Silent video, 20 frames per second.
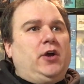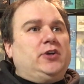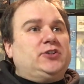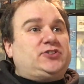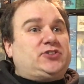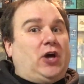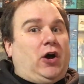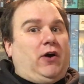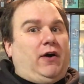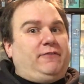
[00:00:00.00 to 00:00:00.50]

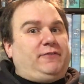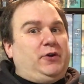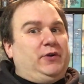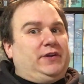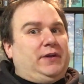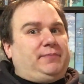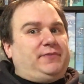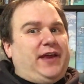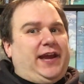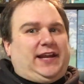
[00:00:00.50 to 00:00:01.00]
So if you
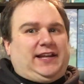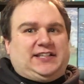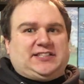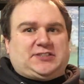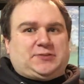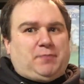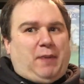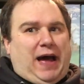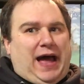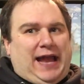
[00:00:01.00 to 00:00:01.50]
end up taking a
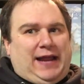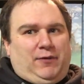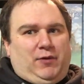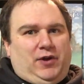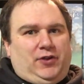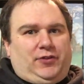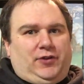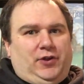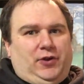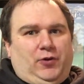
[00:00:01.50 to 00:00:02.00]
spy
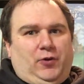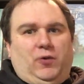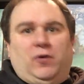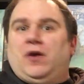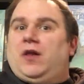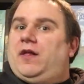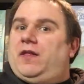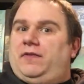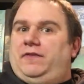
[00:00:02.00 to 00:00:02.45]
with you,